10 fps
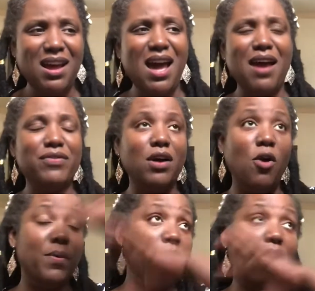I have to
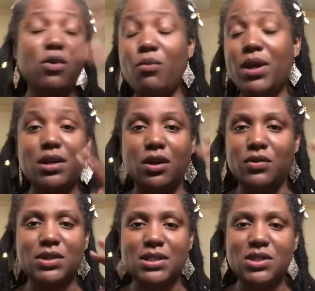open all the
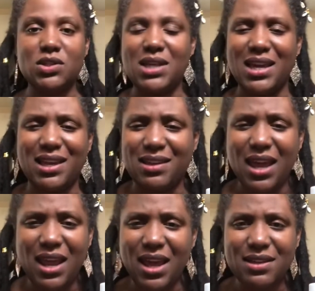windows because I get
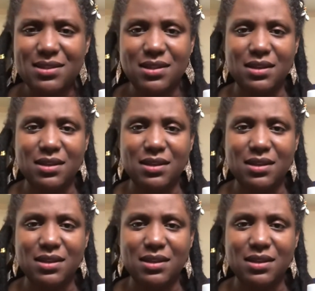headaches,